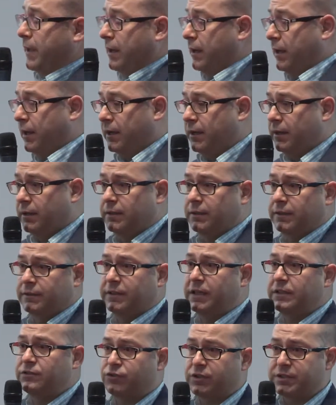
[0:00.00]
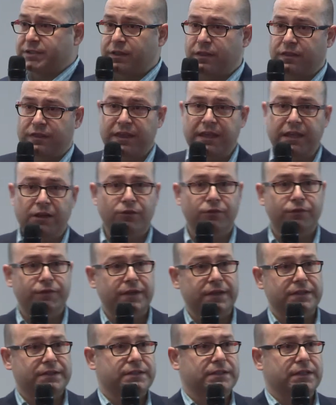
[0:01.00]
The interesting thing of
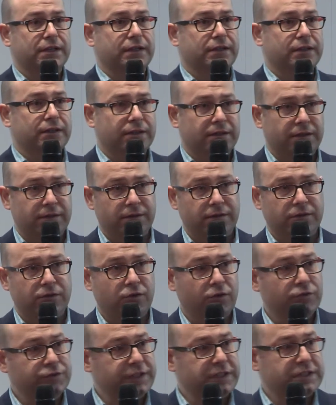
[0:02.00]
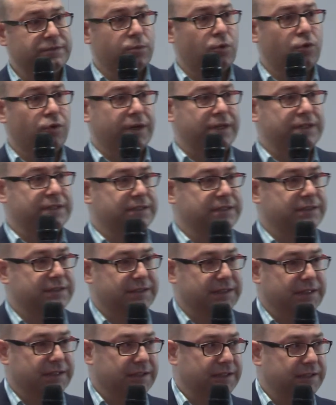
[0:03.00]
this context broker
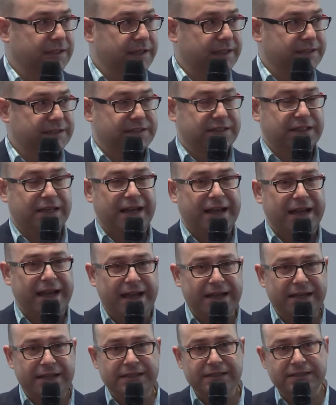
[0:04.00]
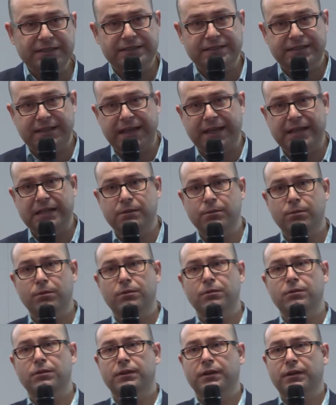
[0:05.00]
is it's a highly
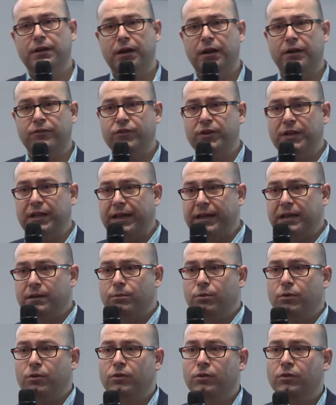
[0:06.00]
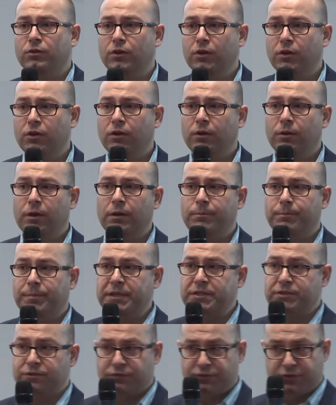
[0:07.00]
scalable and reliable
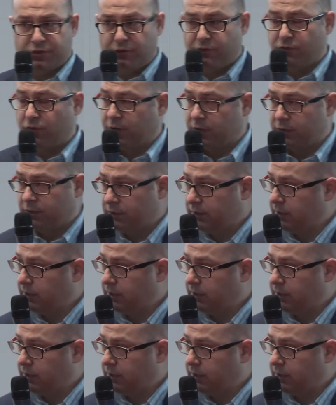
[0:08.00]
piece of software.